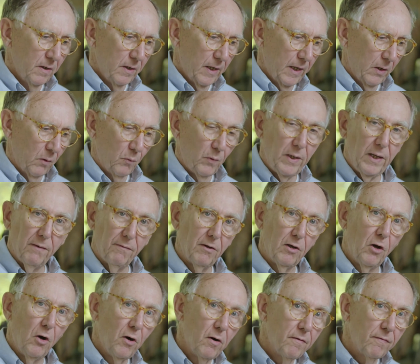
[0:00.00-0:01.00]
And we have
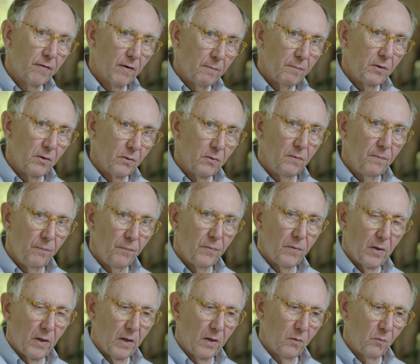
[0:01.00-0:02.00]
learned from you,
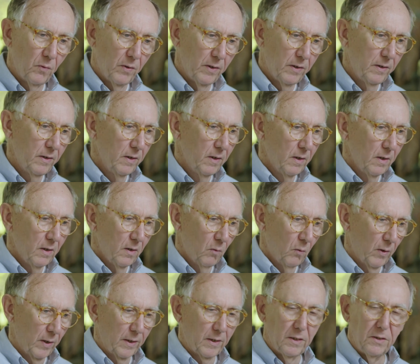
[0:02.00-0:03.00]
and we
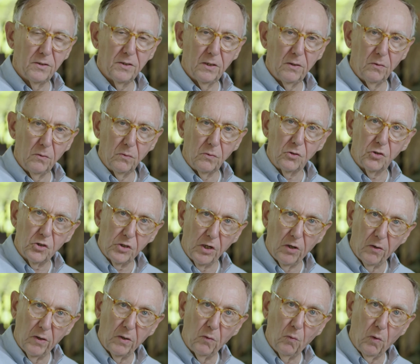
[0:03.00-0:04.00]
want to continue
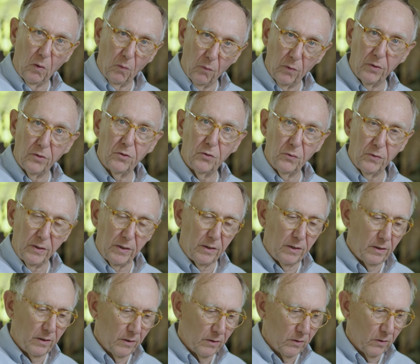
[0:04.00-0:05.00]
sharing what we're doing
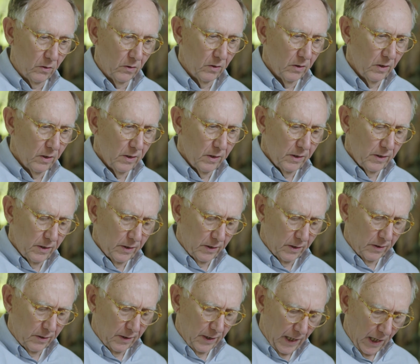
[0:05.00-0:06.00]
here
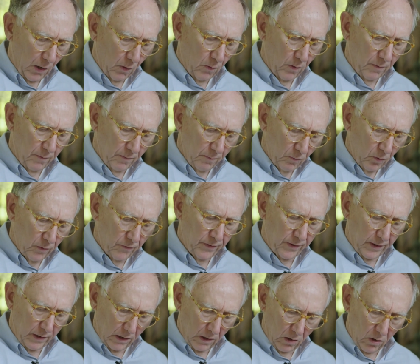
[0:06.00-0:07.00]
and how we're moving
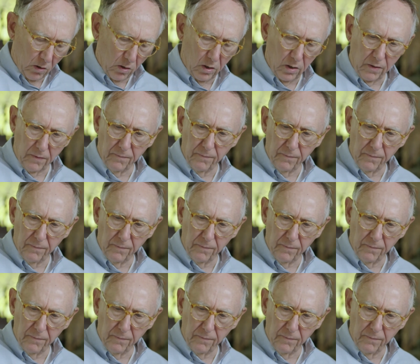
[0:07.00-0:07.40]
it along.